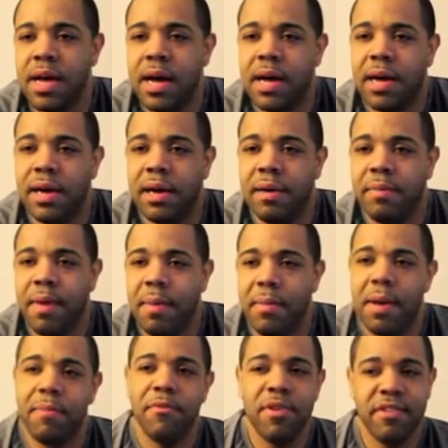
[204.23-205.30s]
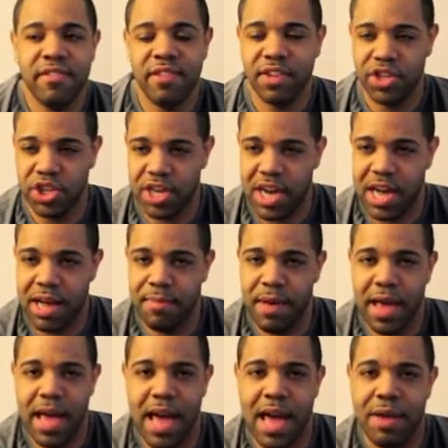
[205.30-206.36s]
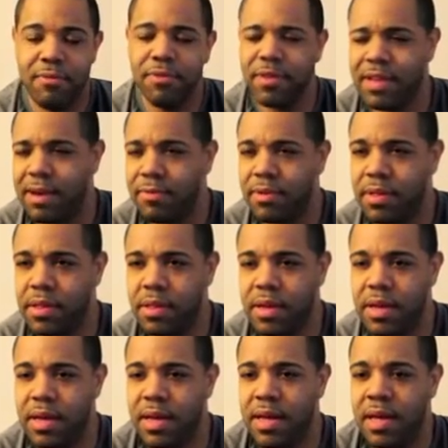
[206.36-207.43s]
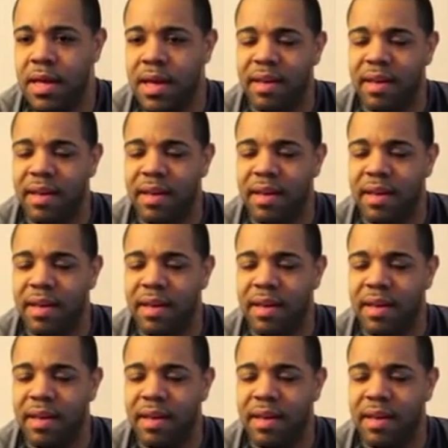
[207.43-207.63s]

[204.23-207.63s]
Um, and my recent job I had was I was uh,